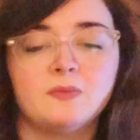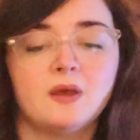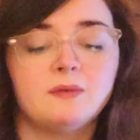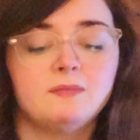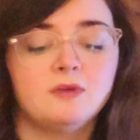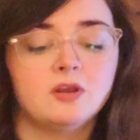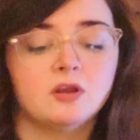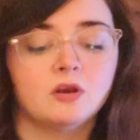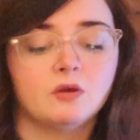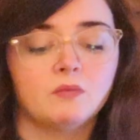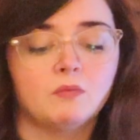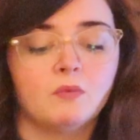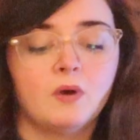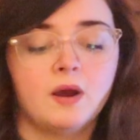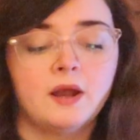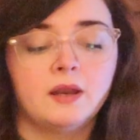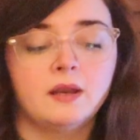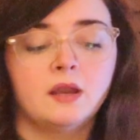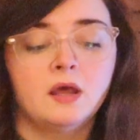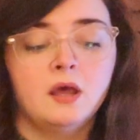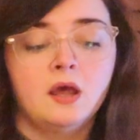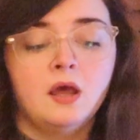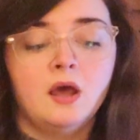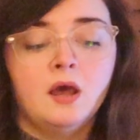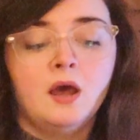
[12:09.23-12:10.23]
Maybe you're
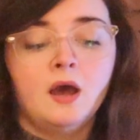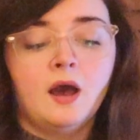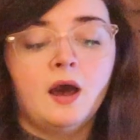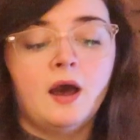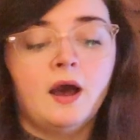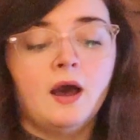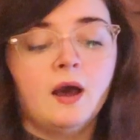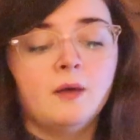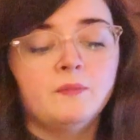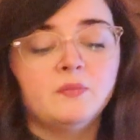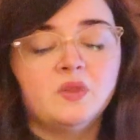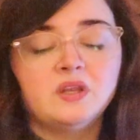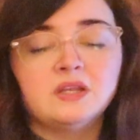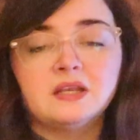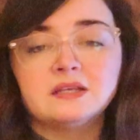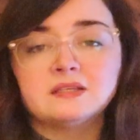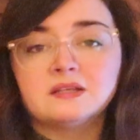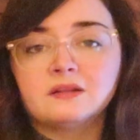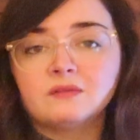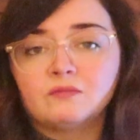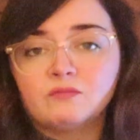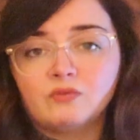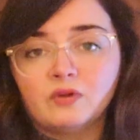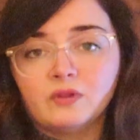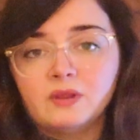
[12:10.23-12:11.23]
one um, that
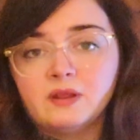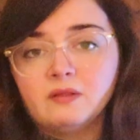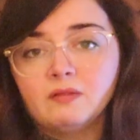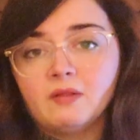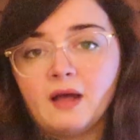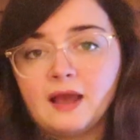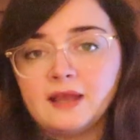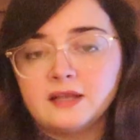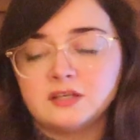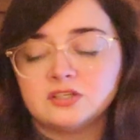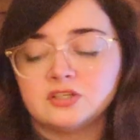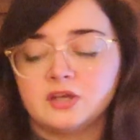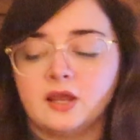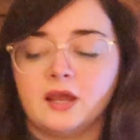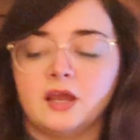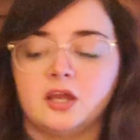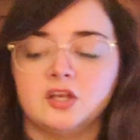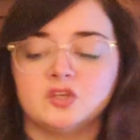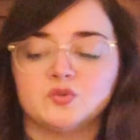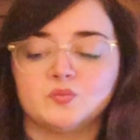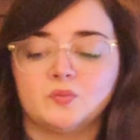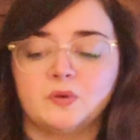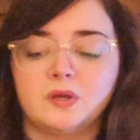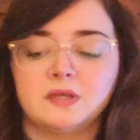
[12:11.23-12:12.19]
doesn't really like change,